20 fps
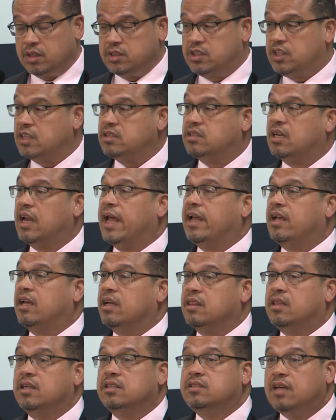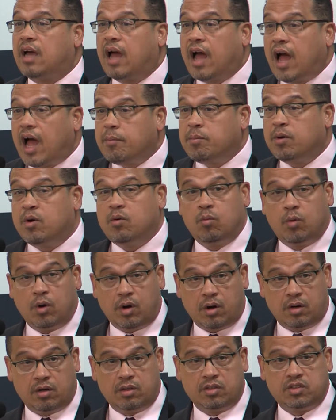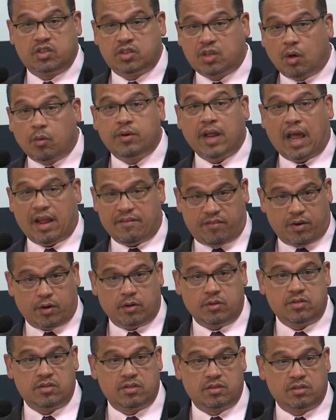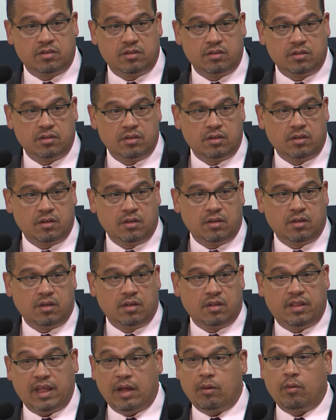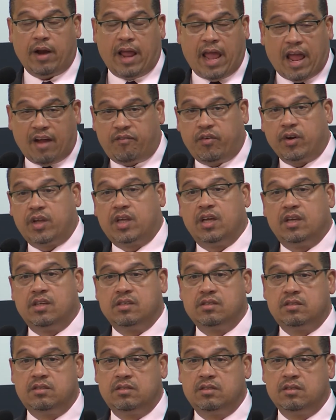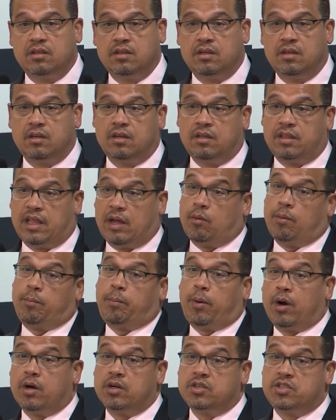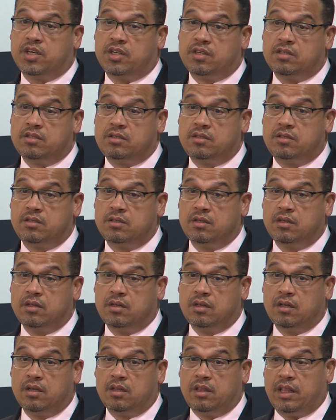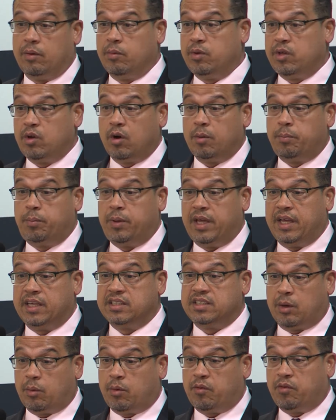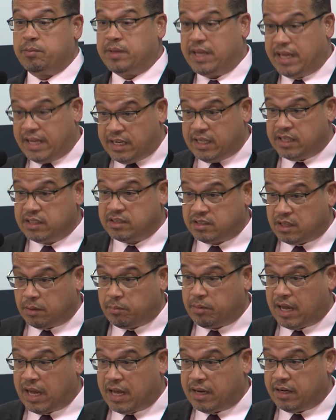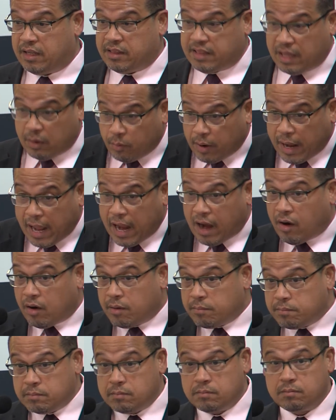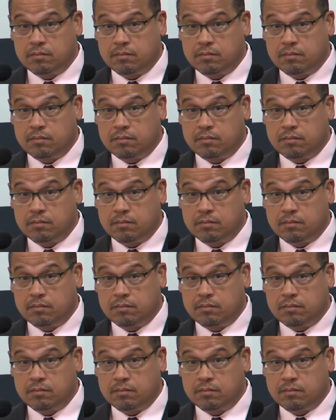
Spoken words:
Just like the Sahaba were so diverse. They were Africans, they were Persians, they were Europeans, they were from the Indian subcontinent, they were Arab,